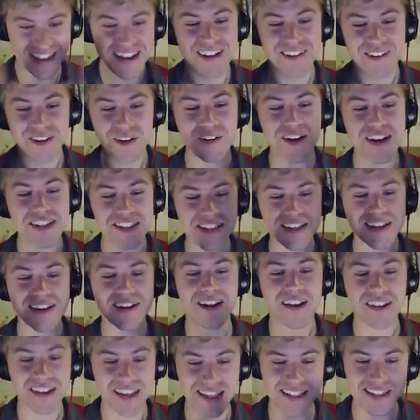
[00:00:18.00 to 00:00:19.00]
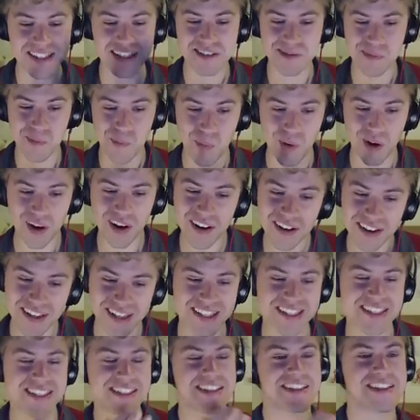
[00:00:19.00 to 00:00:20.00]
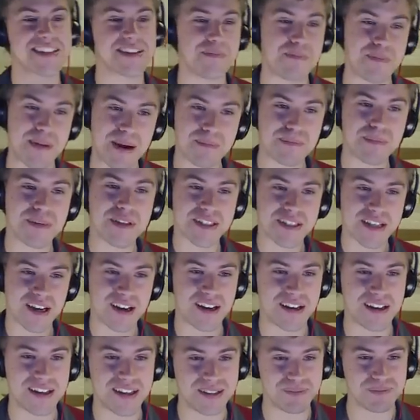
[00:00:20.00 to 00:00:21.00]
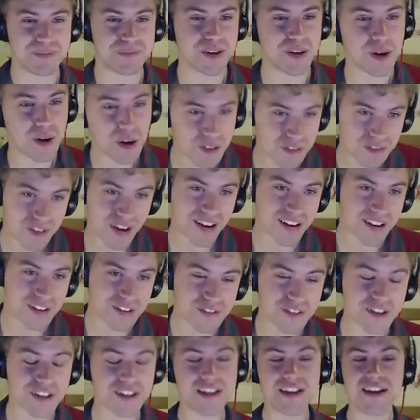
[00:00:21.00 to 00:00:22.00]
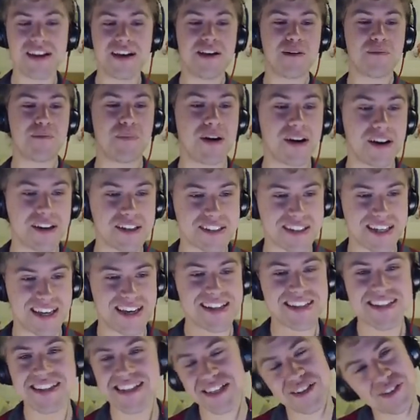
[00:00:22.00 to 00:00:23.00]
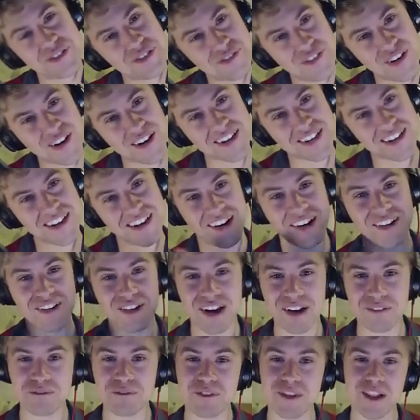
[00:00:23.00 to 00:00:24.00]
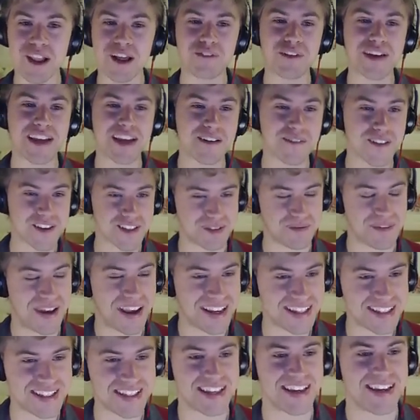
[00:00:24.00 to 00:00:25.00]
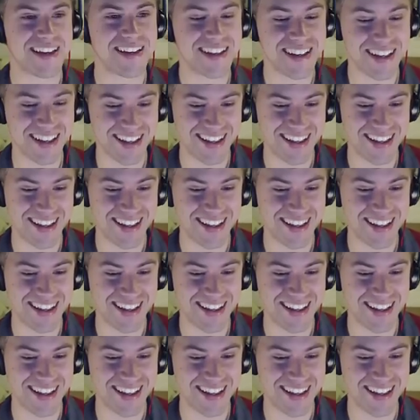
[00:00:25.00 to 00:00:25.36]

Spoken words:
Not necessarily like it doesn't work, it's just the members I'm not a fan of. But it's still fun. I'm loving it because I'm hating it.